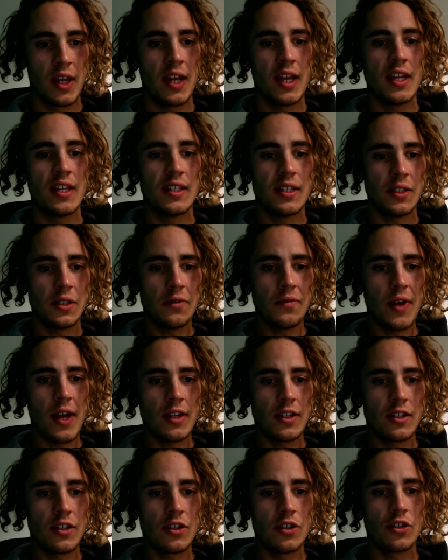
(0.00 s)

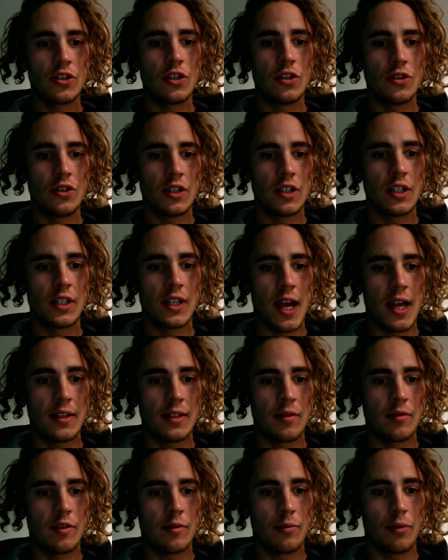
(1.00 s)
Disadvantages to using a game
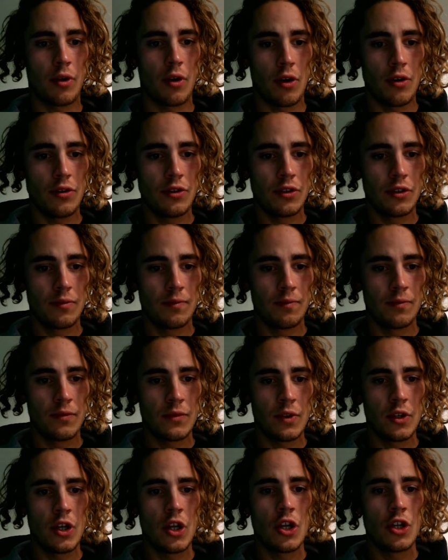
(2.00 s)
sense approach:
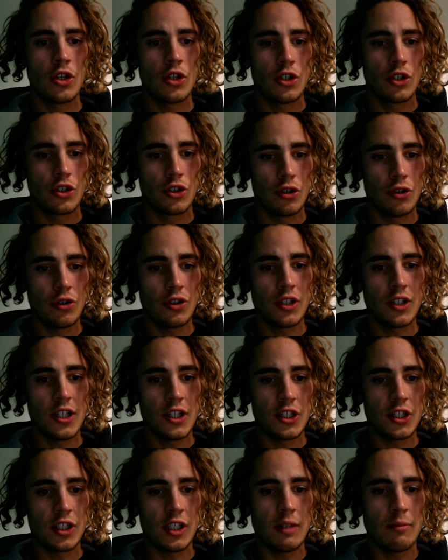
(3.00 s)
students
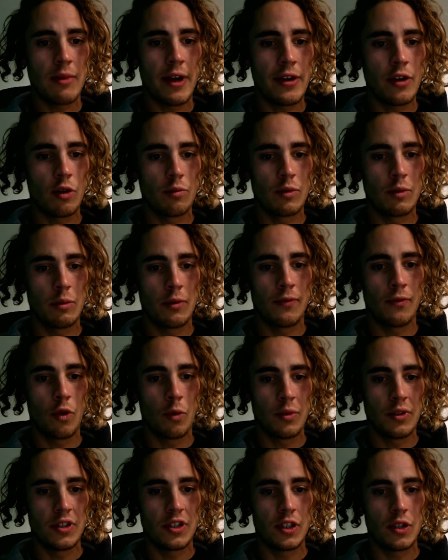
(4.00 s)
initially may not be performing the
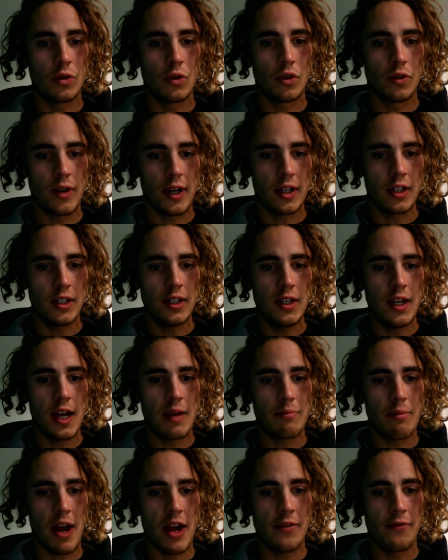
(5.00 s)
skill correctly and
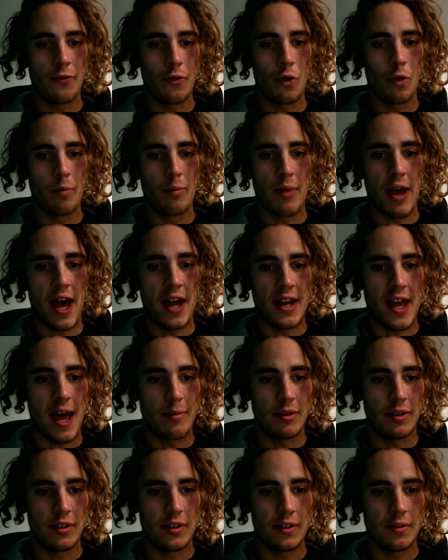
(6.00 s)
may form bad
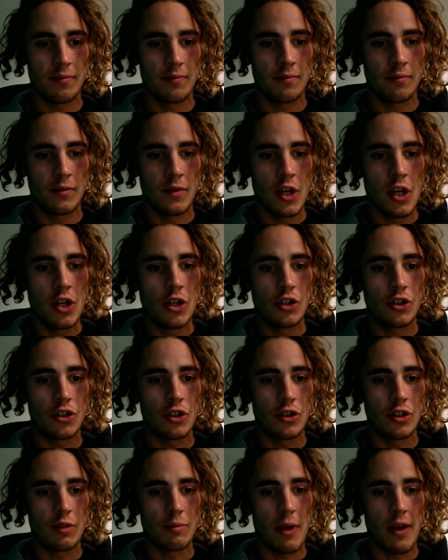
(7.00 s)
habits.
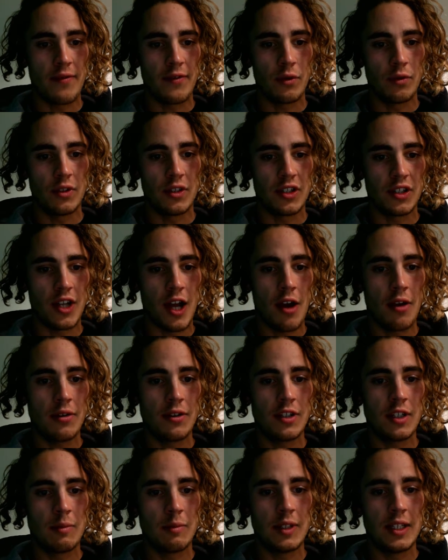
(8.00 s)
Students may feel discouraged
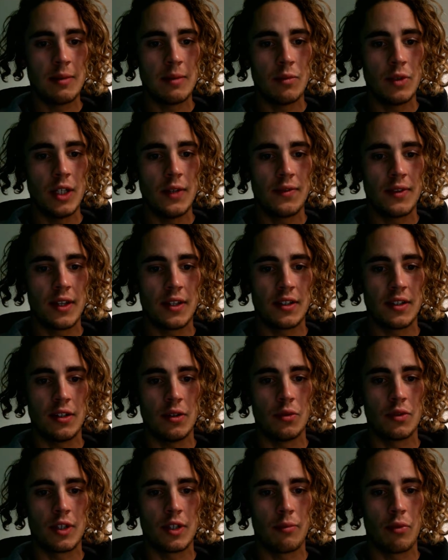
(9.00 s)
to begin with if their
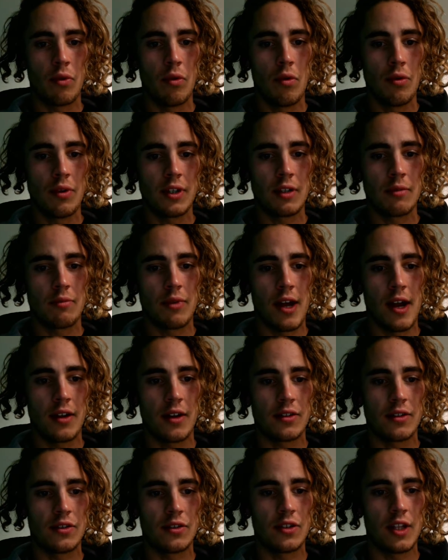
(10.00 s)
skills are poor in
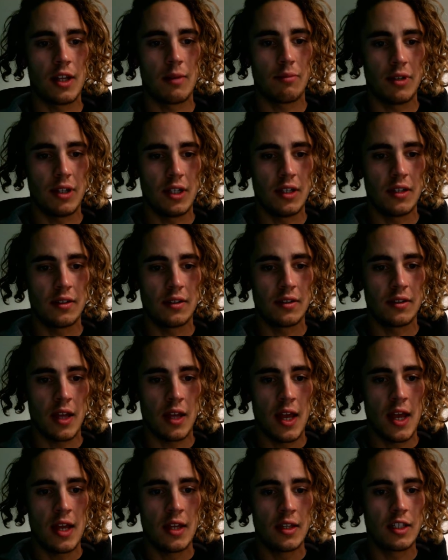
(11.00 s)
comparison to their peers.
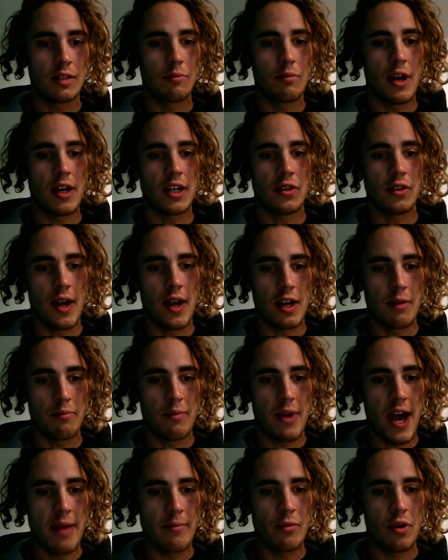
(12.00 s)
This may create a
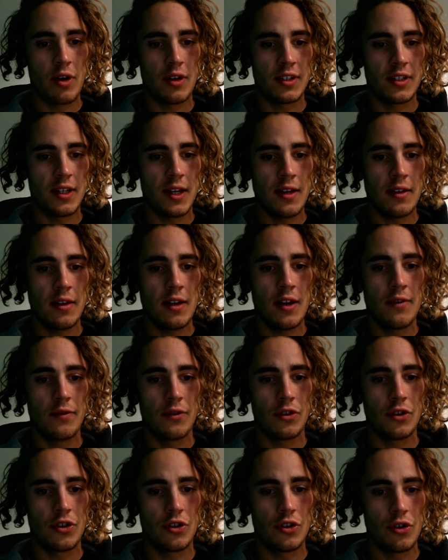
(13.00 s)
bad mindset for the
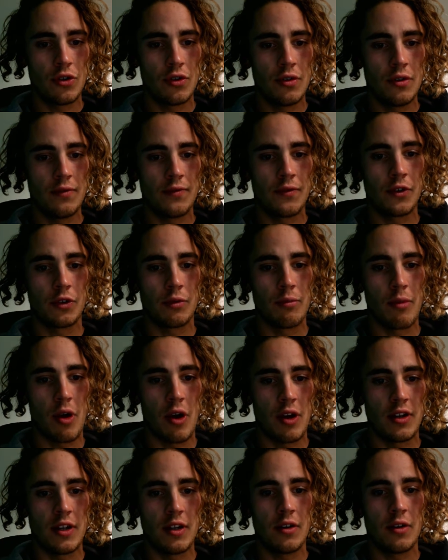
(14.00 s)
student for the remainder
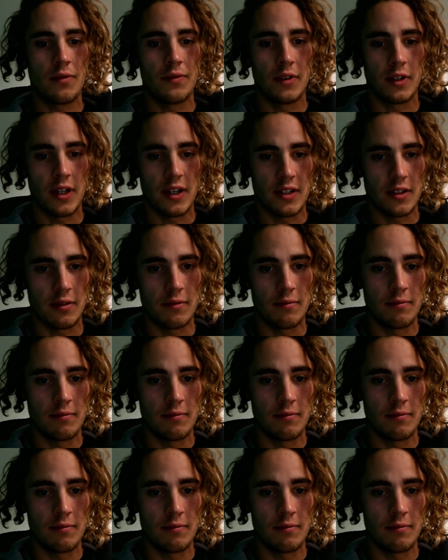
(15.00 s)
of the lesson.